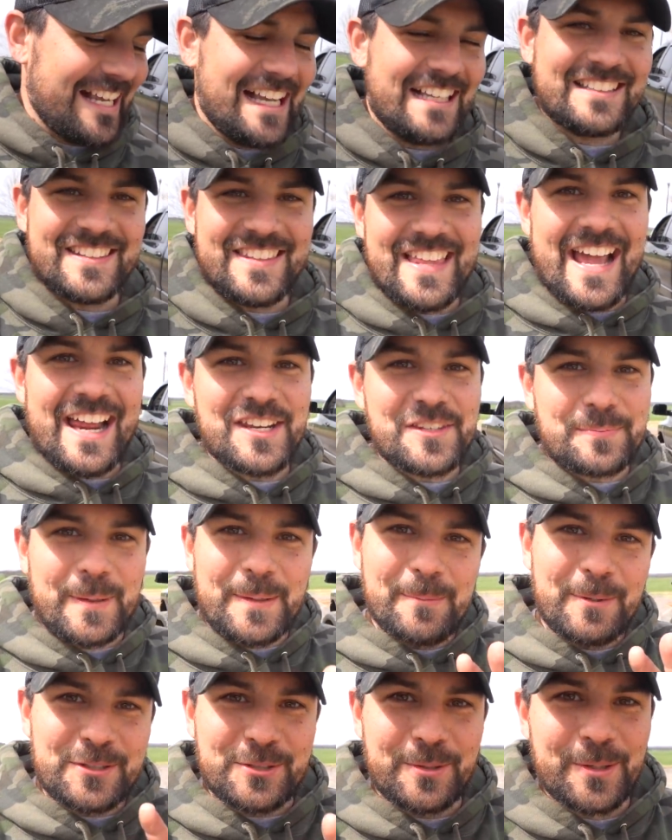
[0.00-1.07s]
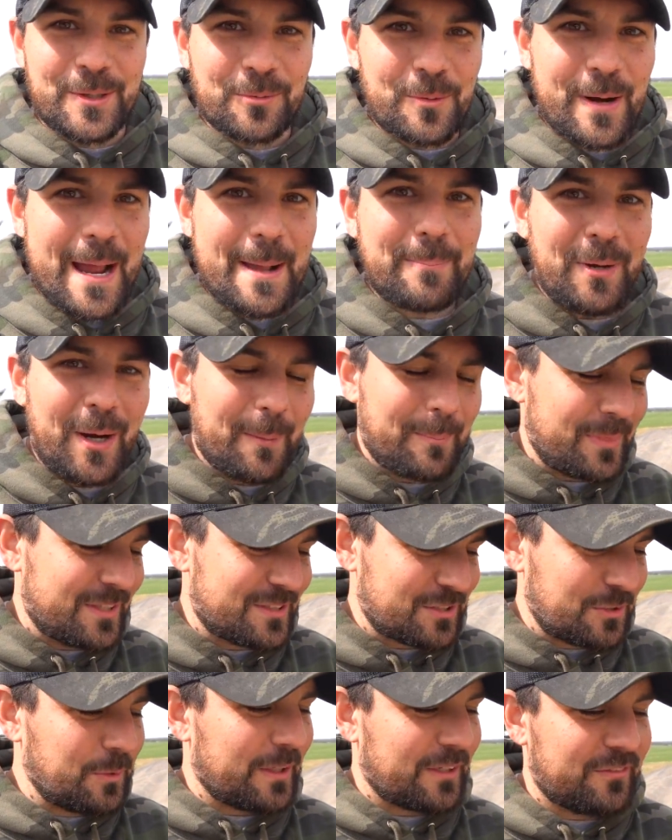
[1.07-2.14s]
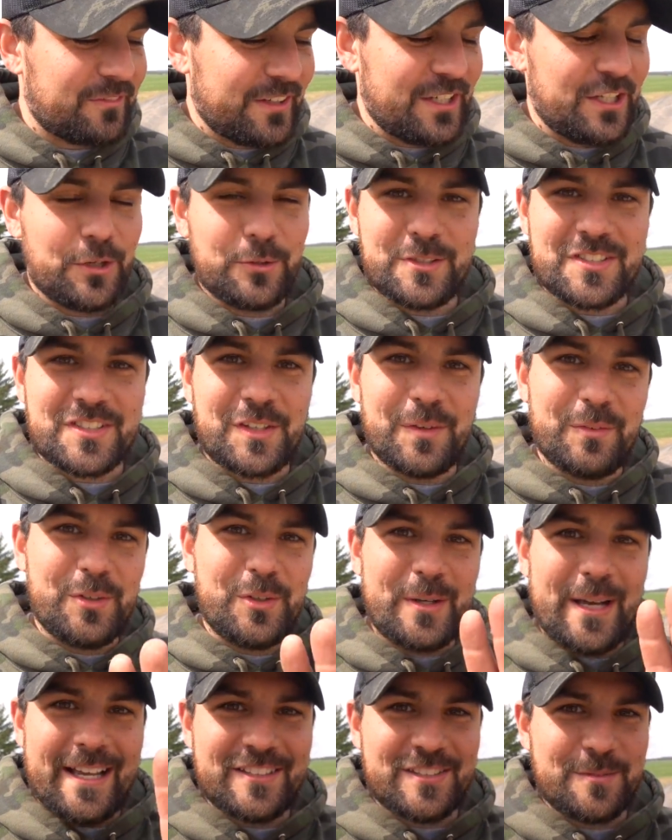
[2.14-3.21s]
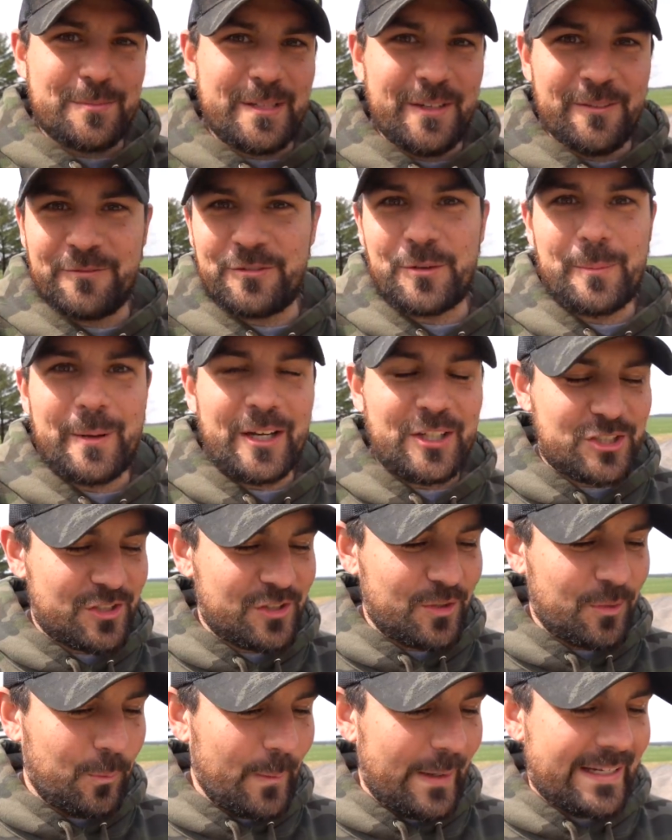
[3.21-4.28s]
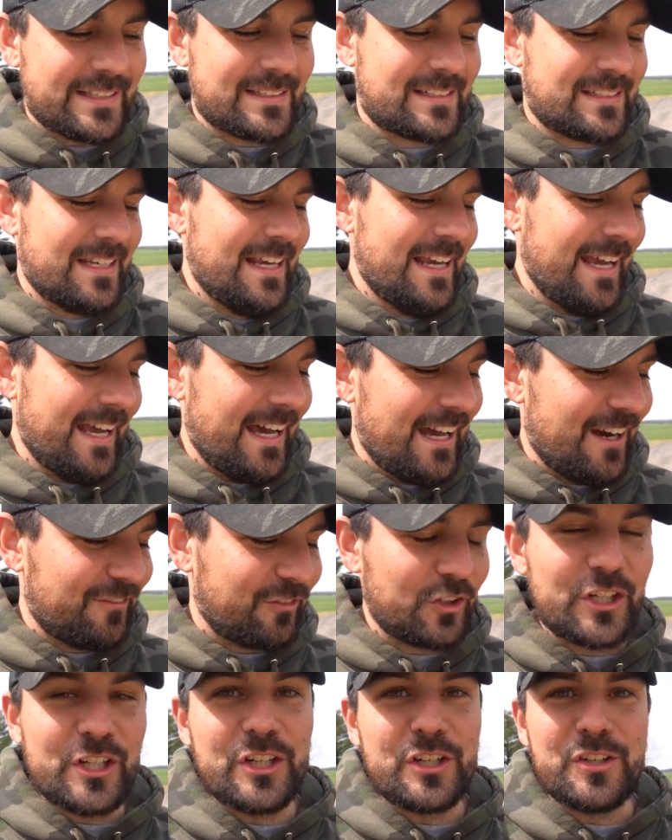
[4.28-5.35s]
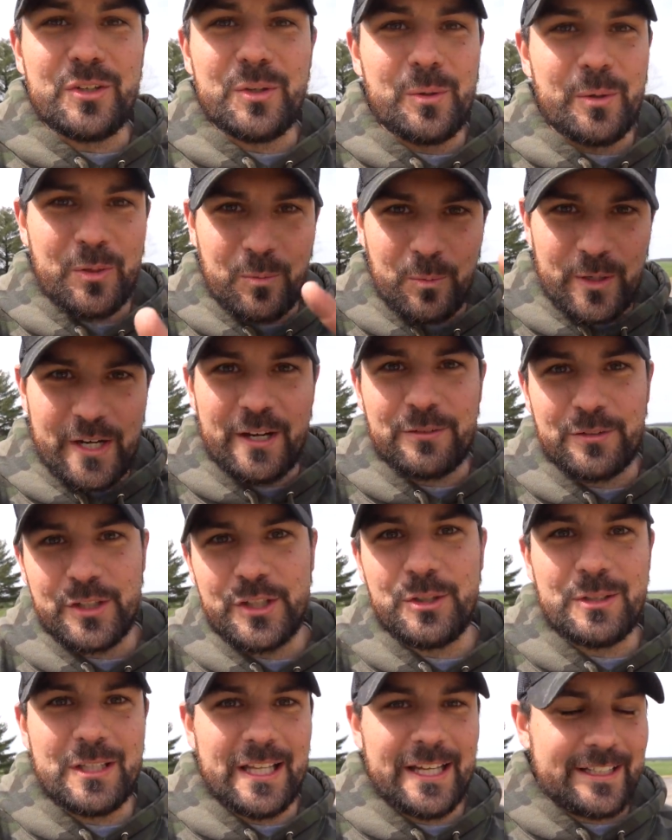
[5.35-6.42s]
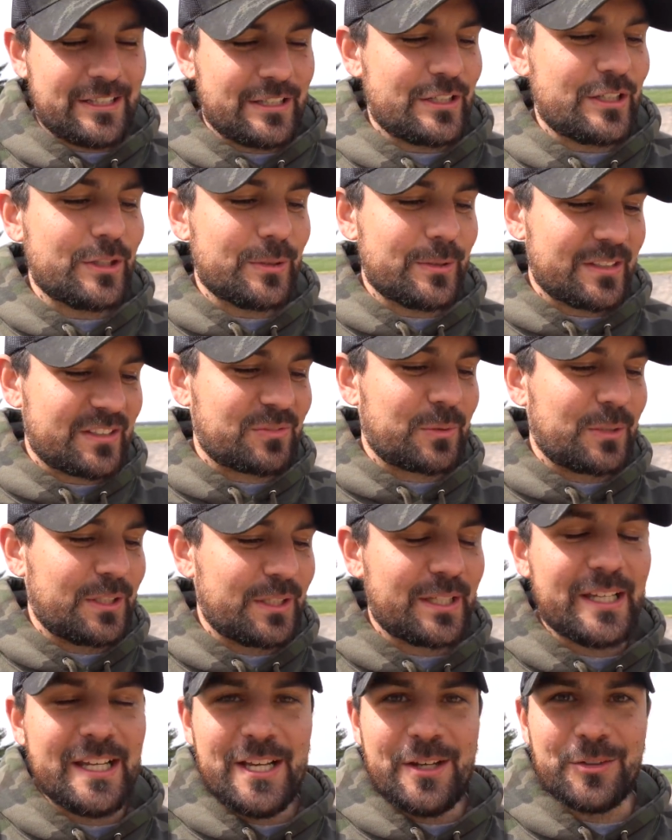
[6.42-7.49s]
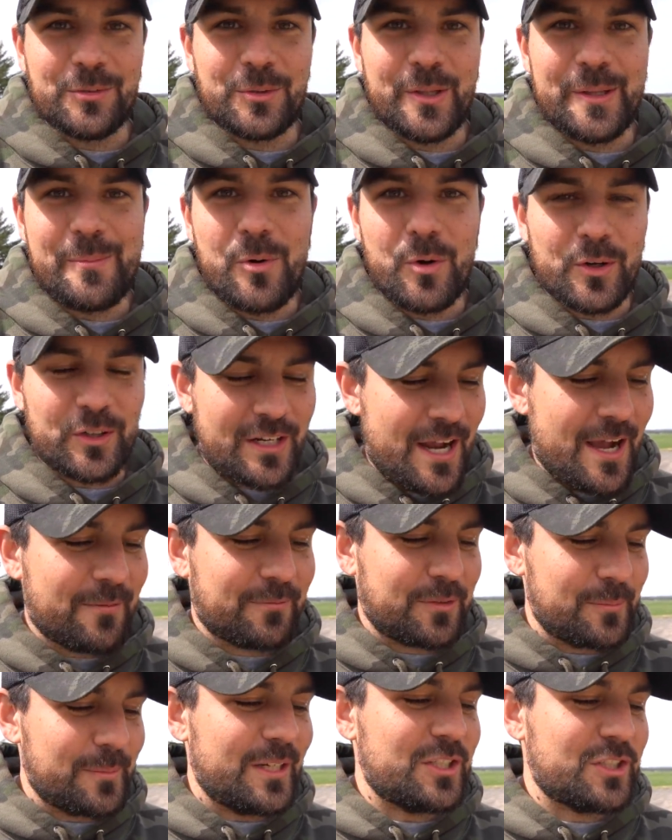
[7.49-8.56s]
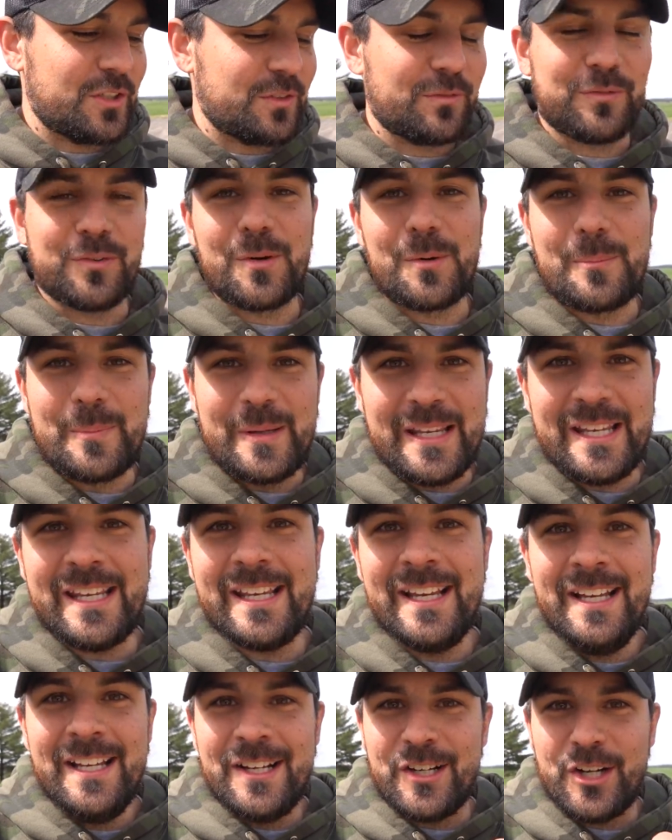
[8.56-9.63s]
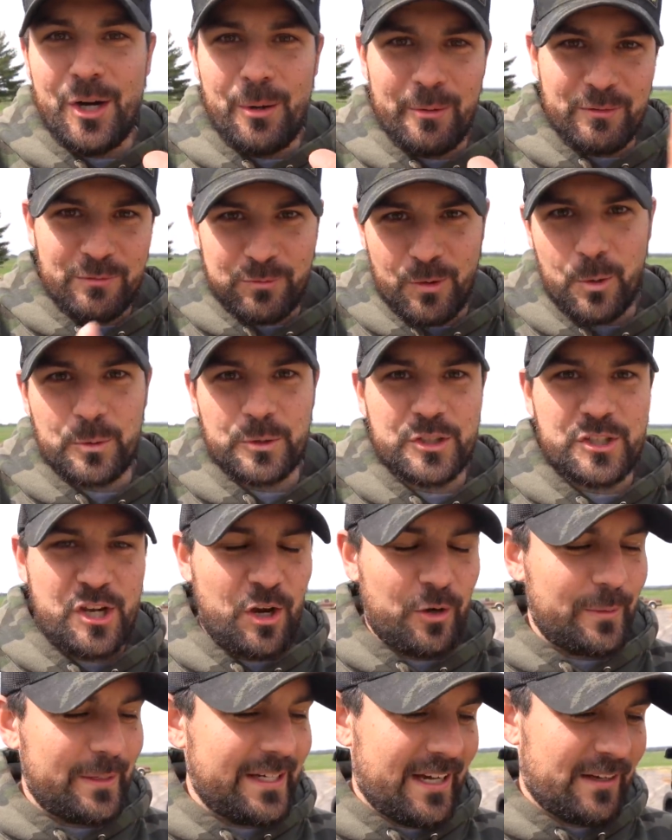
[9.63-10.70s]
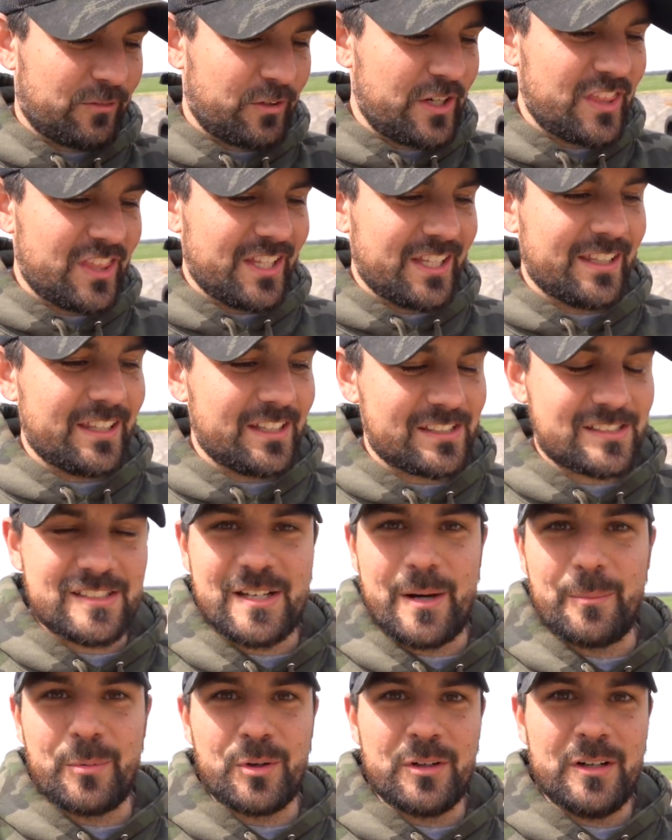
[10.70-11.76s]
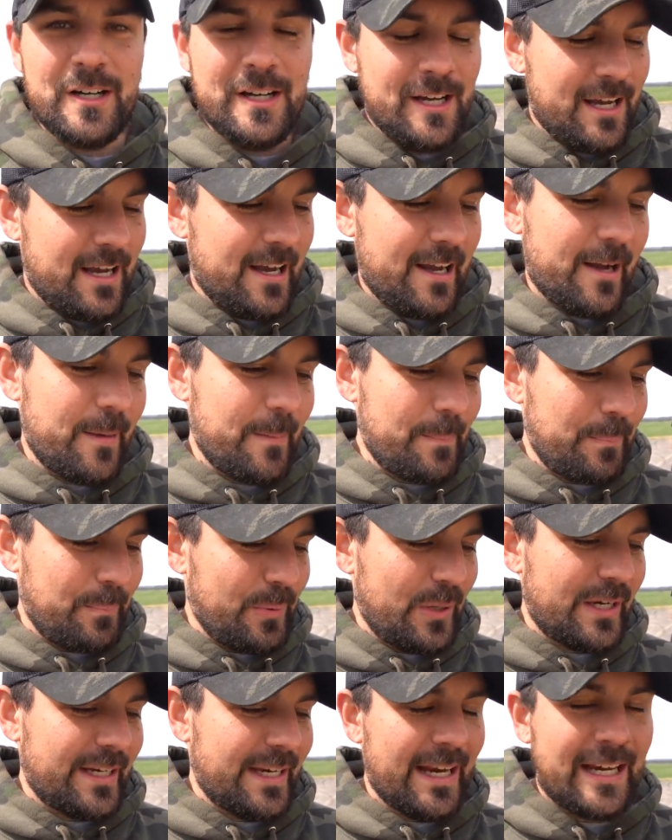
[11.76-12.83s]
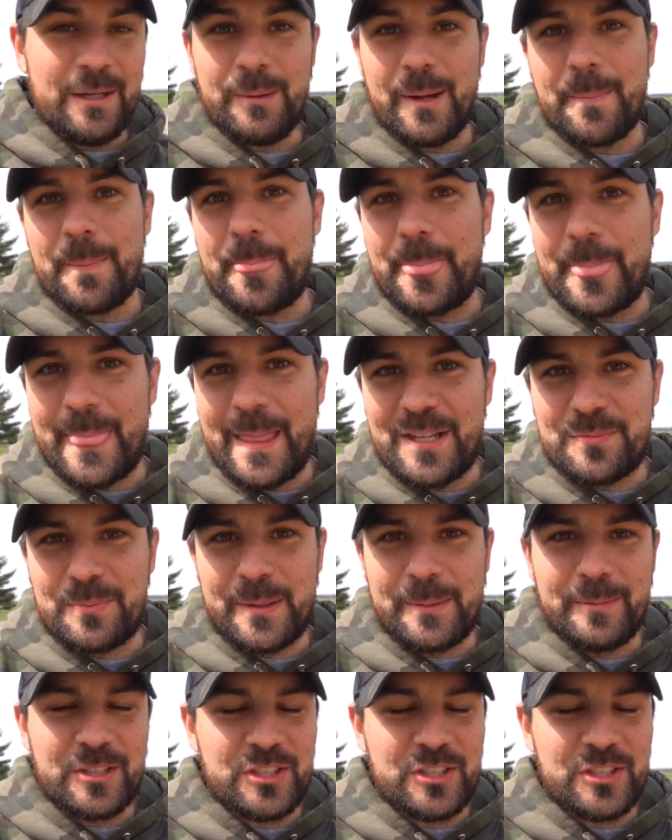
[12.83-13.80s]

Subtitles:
guys, that is pretty much going to wrap up this quick video, just giving you guys some information, the weights, for you to do with whatever you'd like to do. It's really more confirmation for me going forward, towing everything this summer. But anyway, that's pretty